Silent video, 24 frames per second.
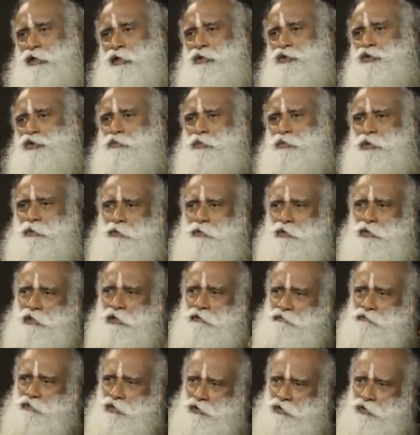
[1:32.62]
So people
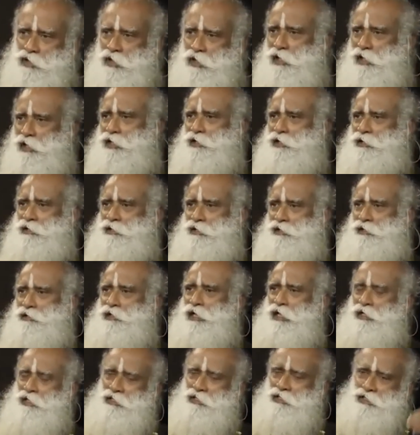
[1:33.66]
lived on the land,
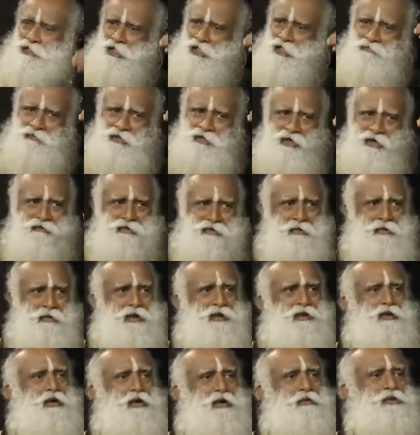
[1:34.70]
that itself gave them
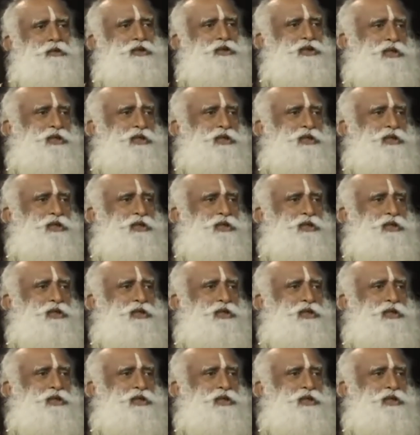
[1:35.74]
enormous